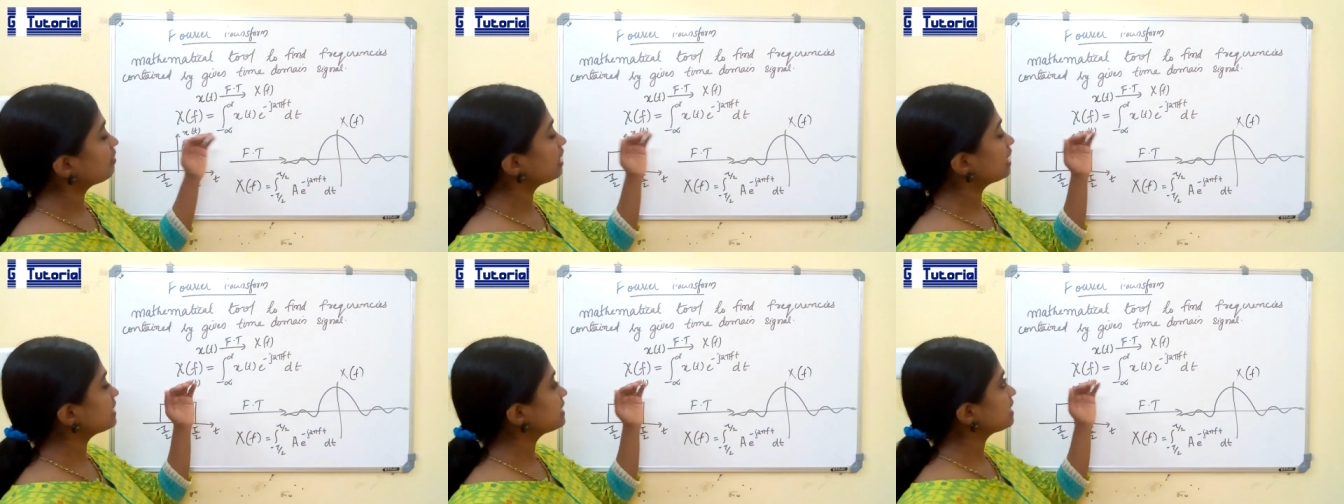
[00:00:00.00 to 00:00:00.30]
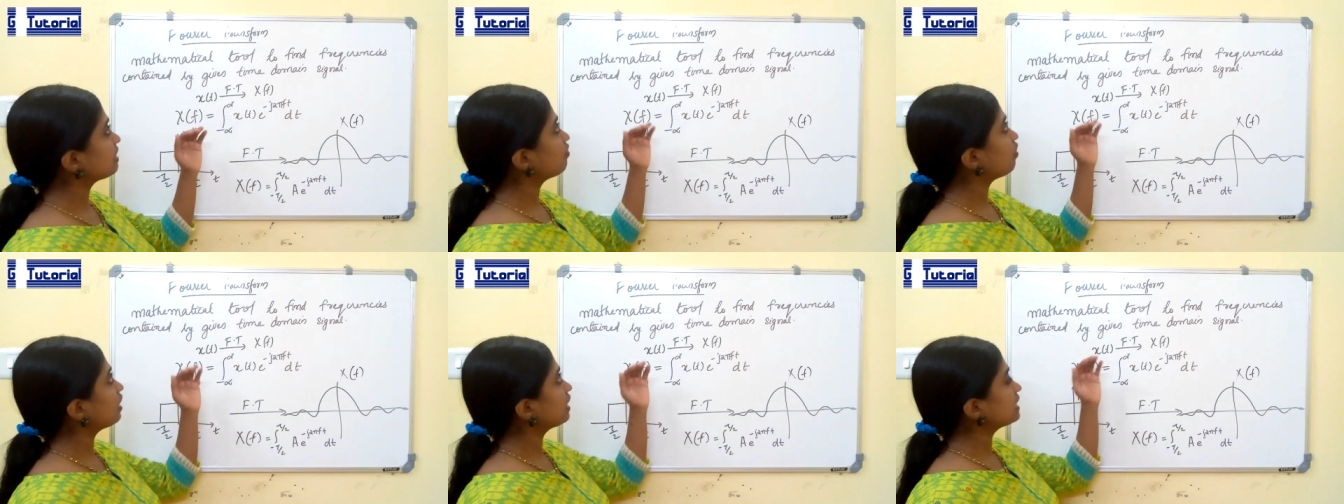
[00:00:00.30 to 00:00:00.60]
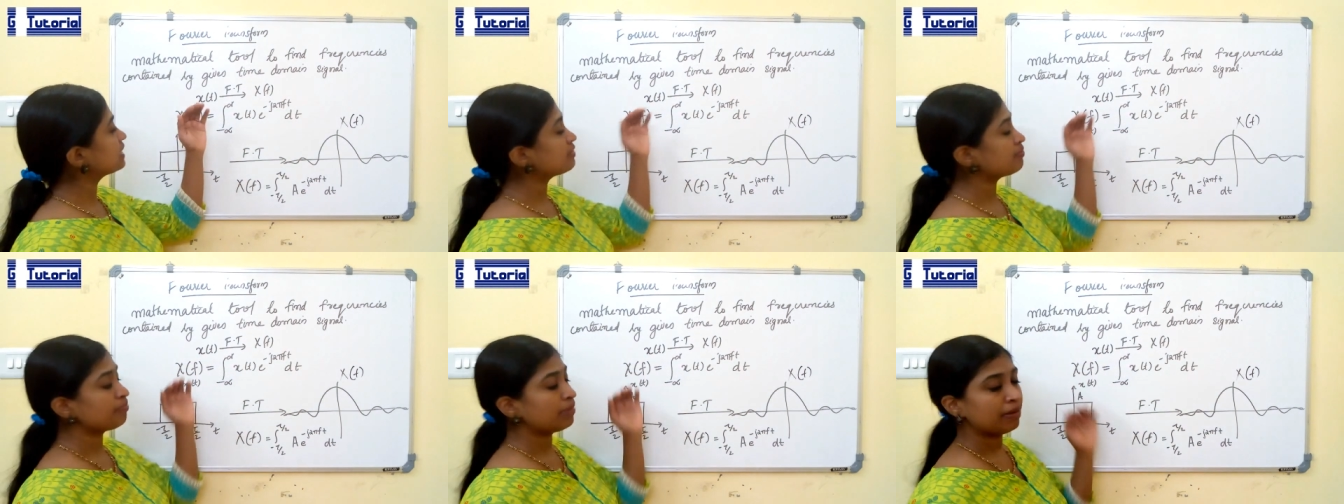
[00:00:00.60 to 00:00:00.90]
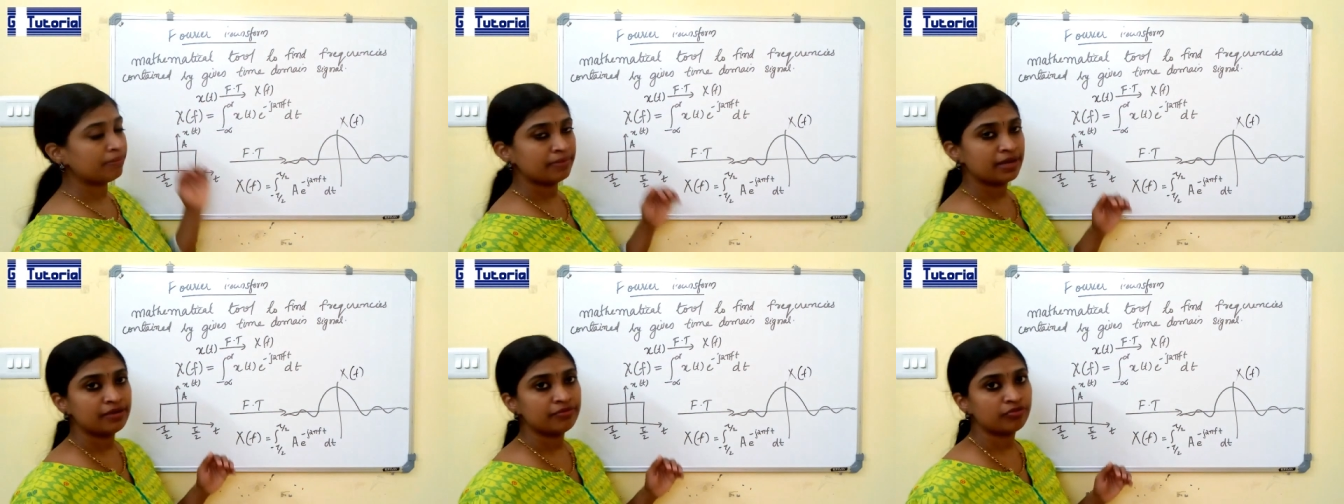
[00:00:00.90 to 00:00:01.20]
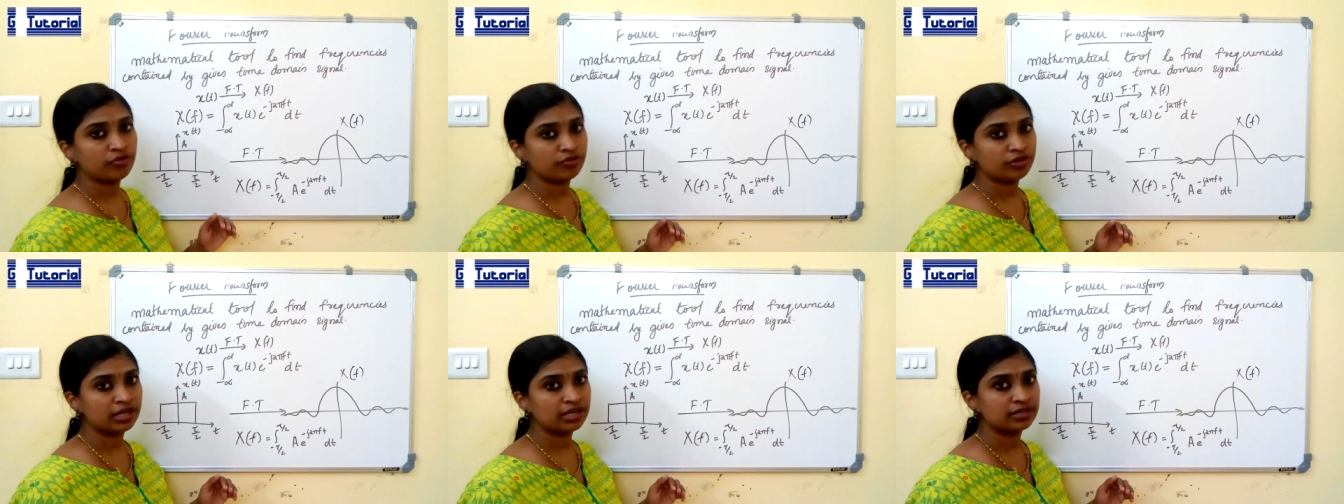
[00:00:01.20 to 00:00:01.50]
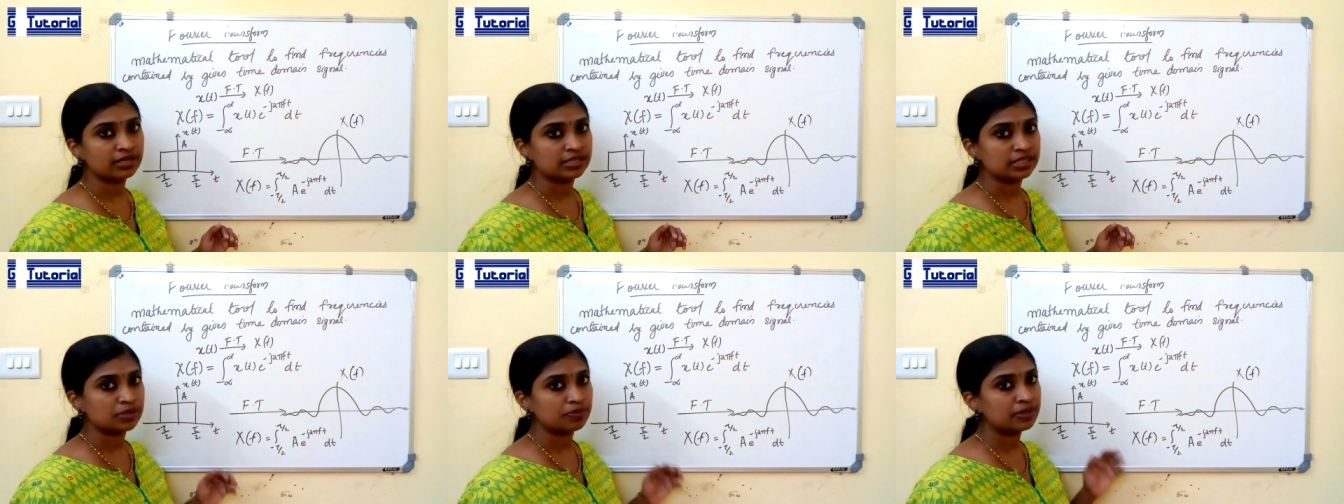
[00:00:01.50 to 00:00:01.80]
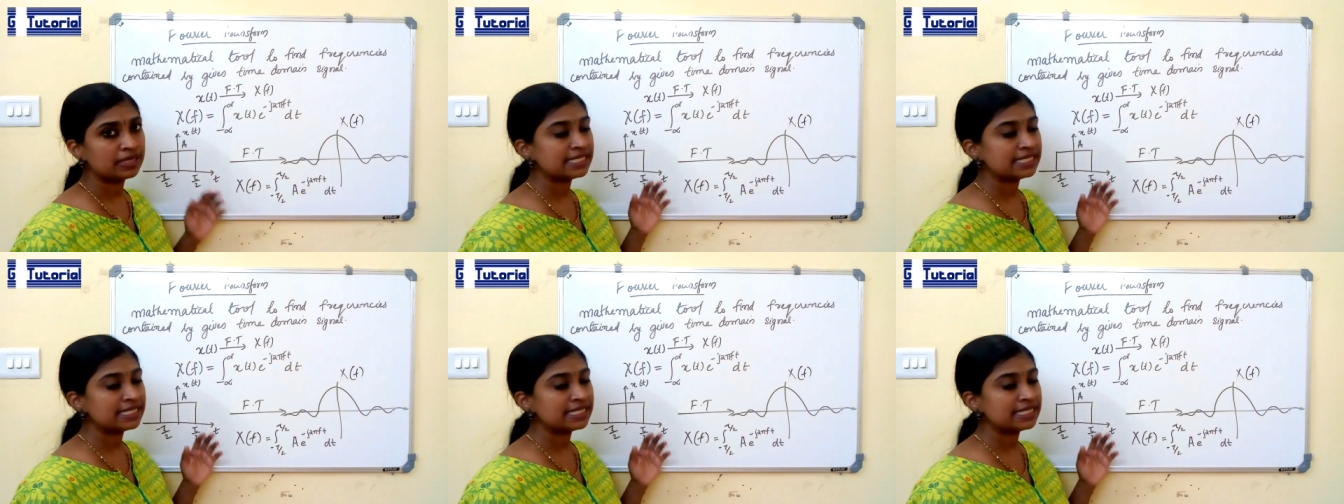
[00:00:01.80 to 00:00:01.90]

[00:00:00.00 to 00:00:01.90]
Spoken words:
can see what is meant by Fourier transform.